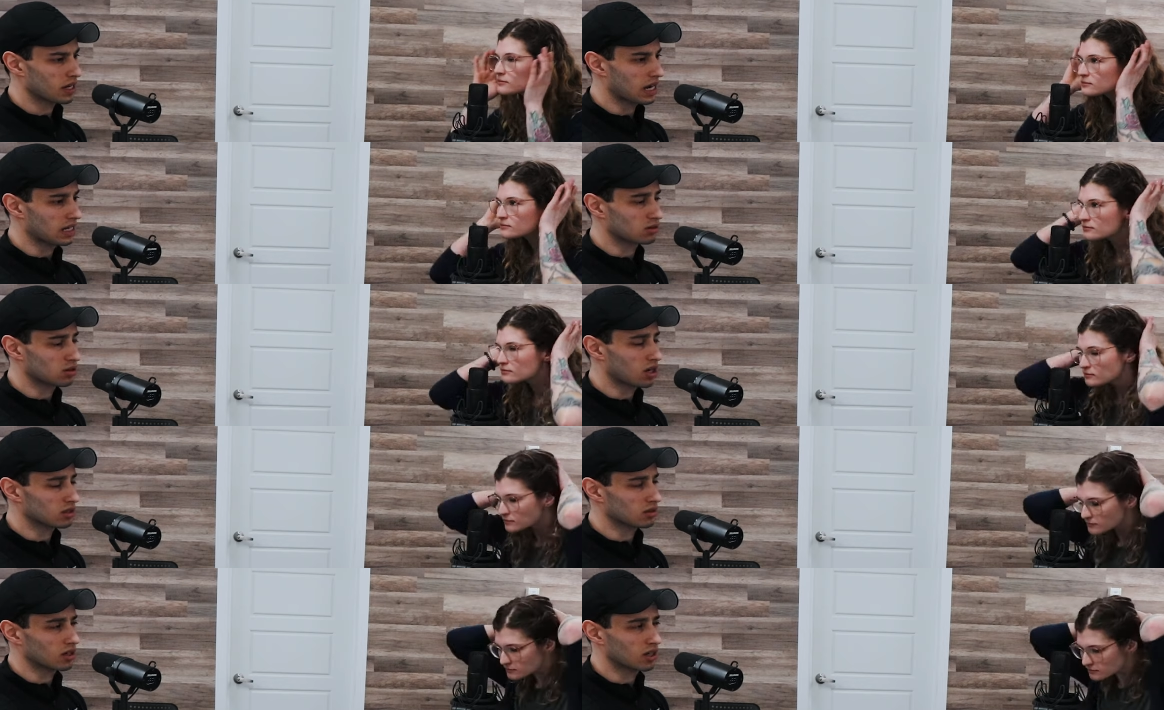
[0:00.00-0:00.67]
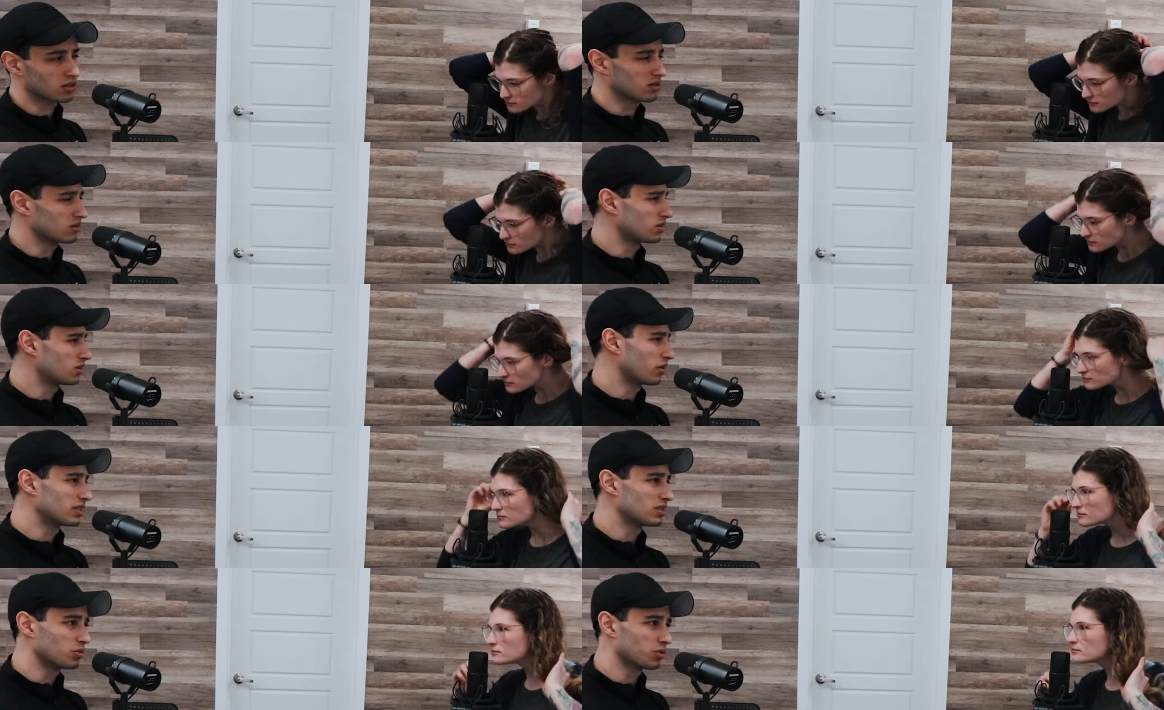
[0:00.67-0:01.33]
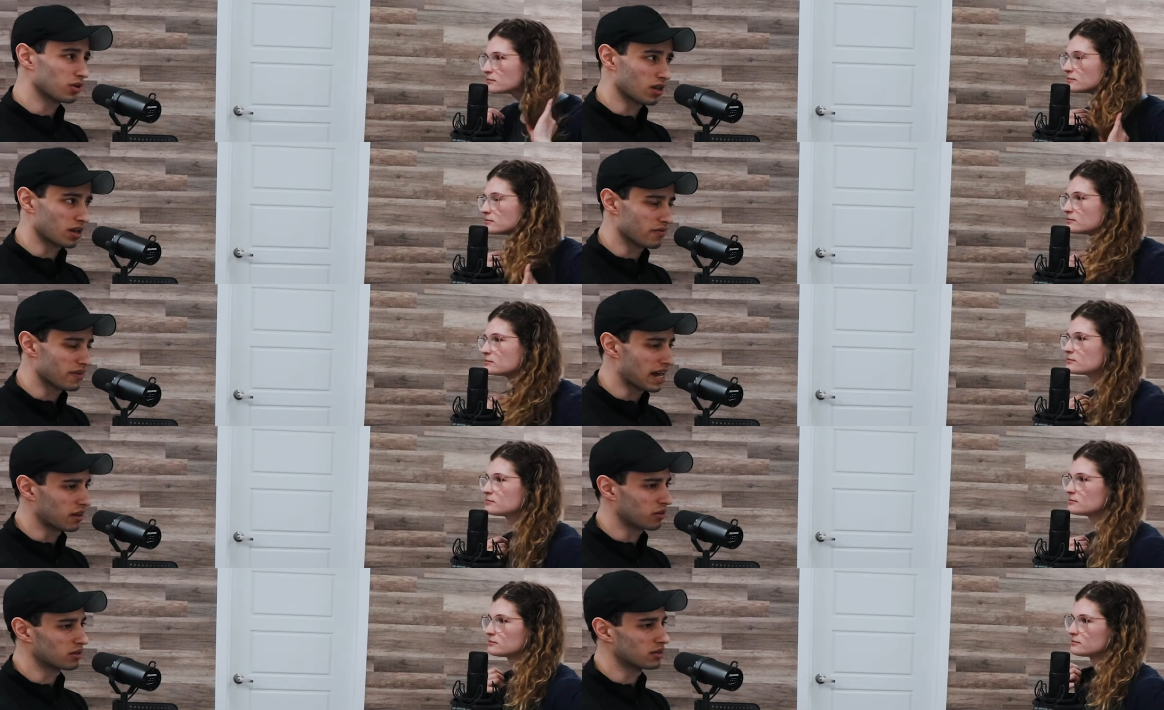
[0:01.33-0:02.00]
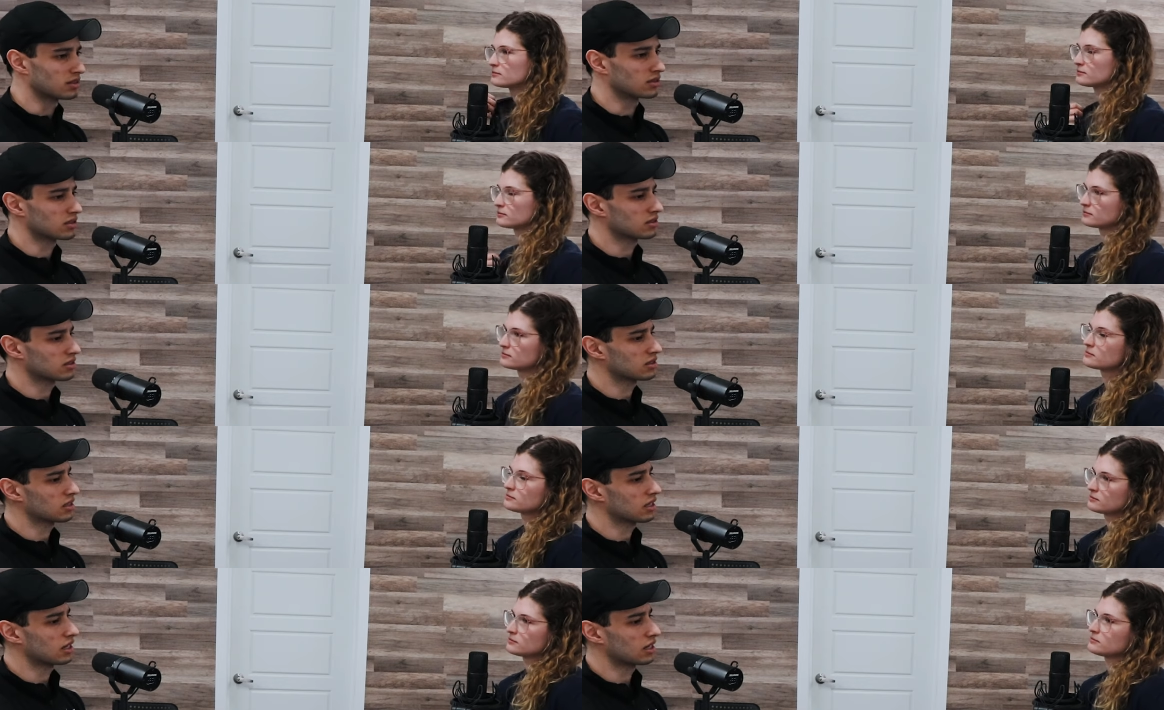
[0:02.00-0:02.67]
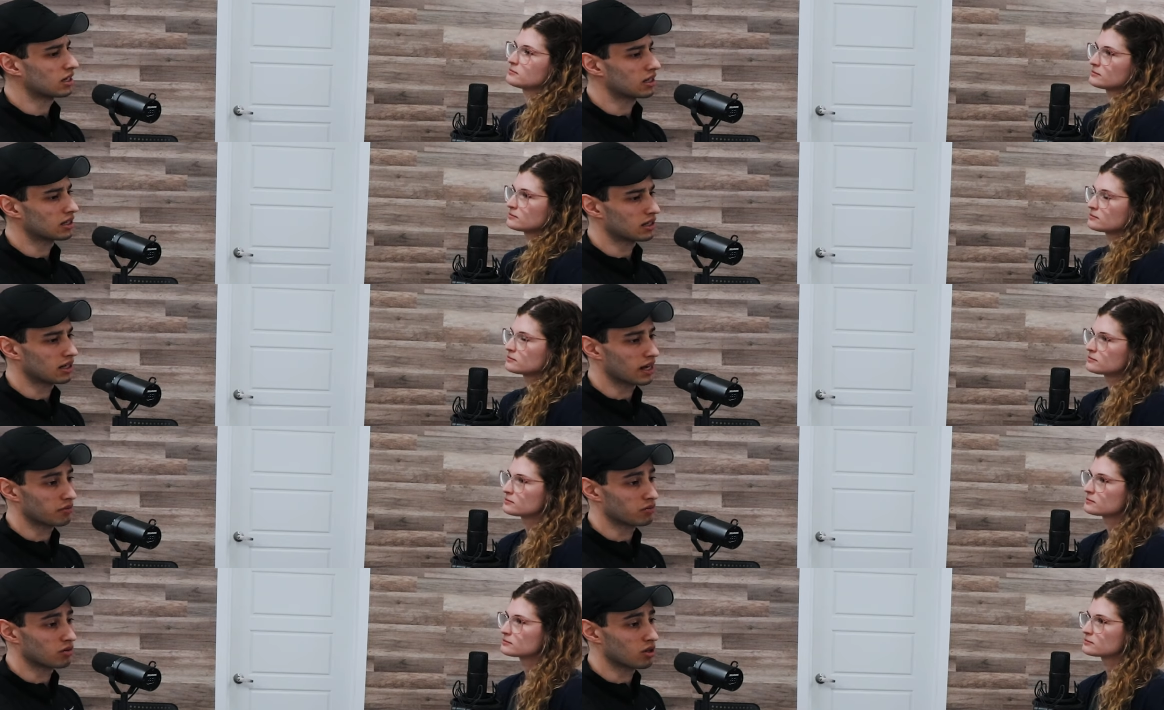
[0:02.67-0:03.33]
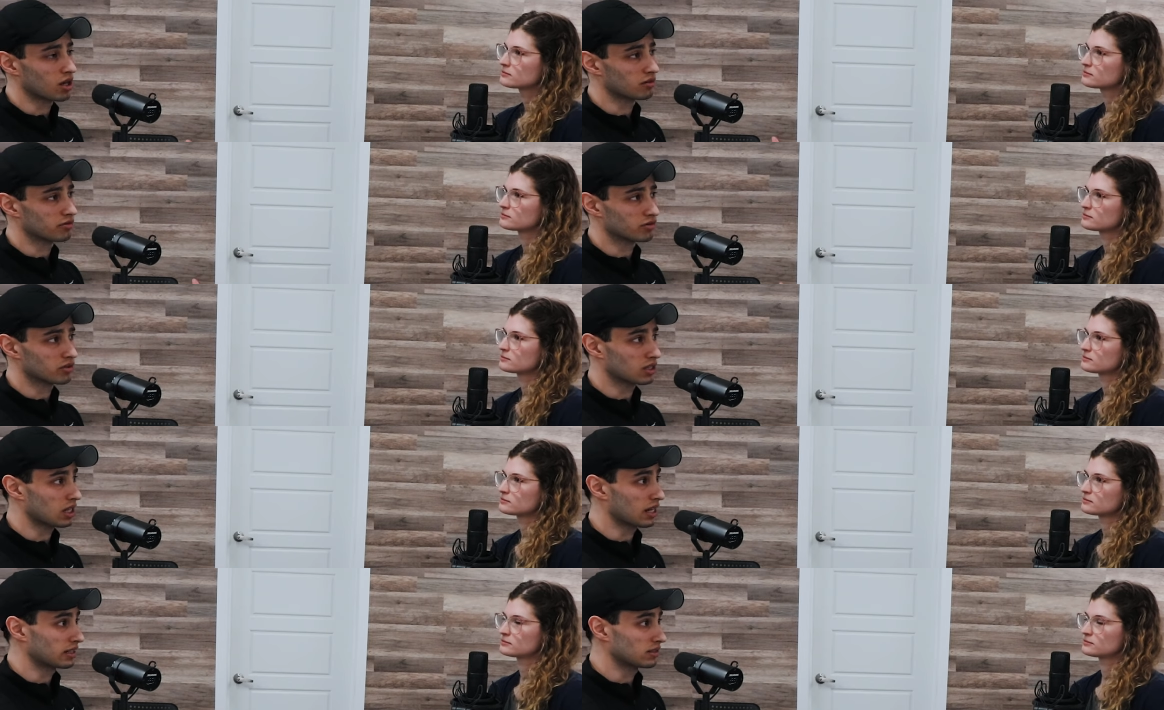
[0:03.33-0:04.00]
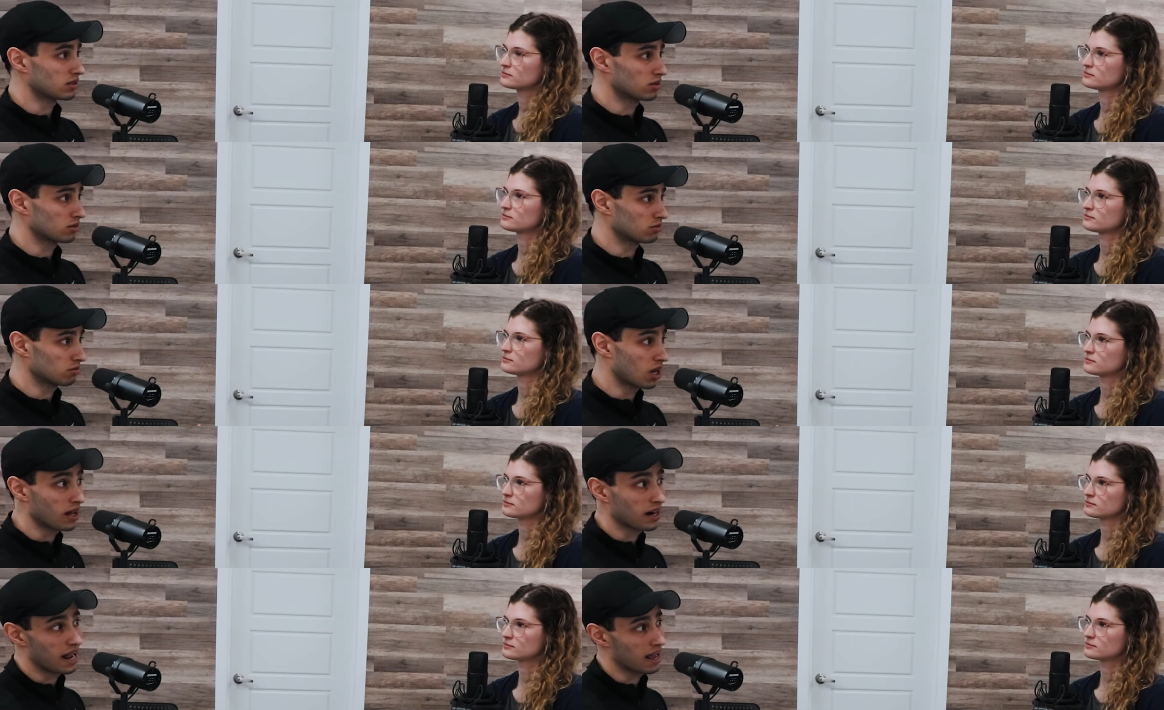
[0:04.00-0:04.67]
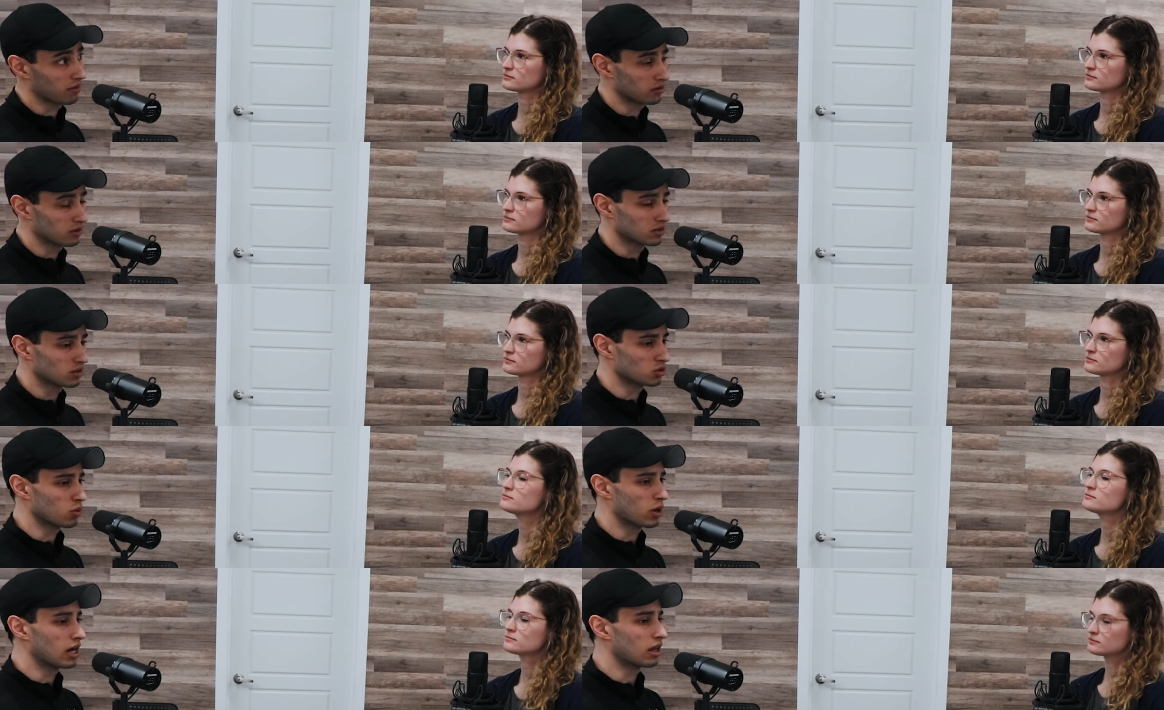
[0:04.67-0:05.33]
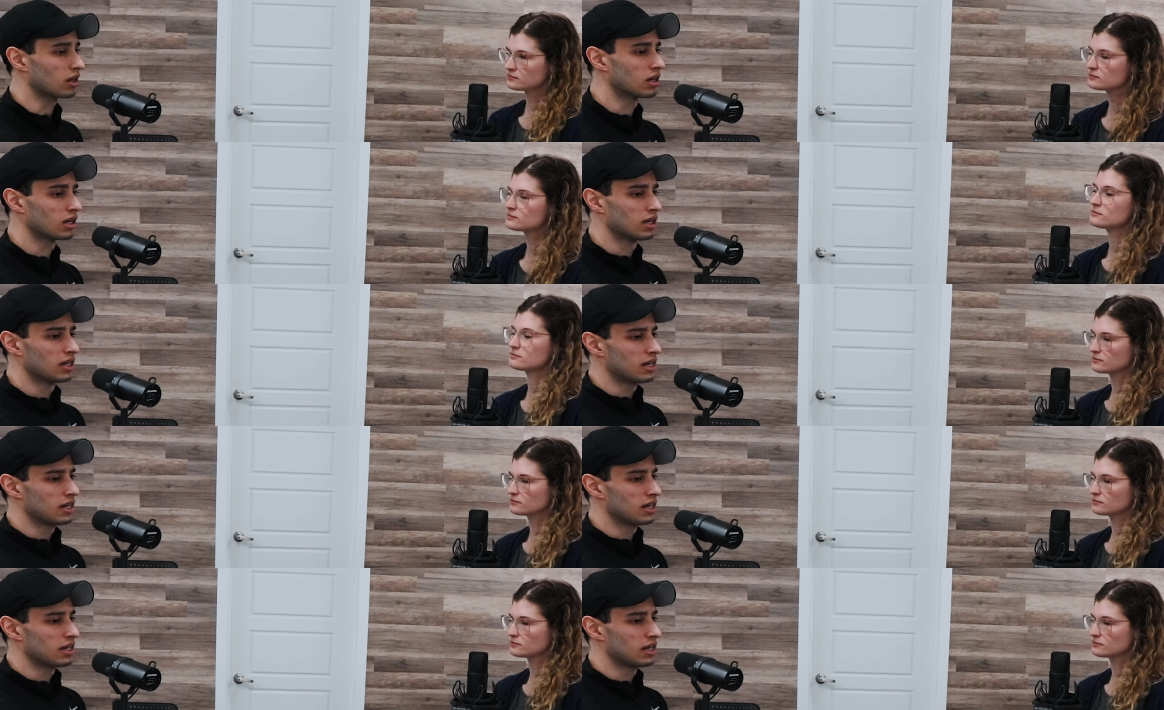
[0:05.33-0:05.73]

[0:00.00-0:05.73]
Speaker 1: i talked to, I, you know i deal with a lot of athletes uh, i have a lot of clients that are not athletes as well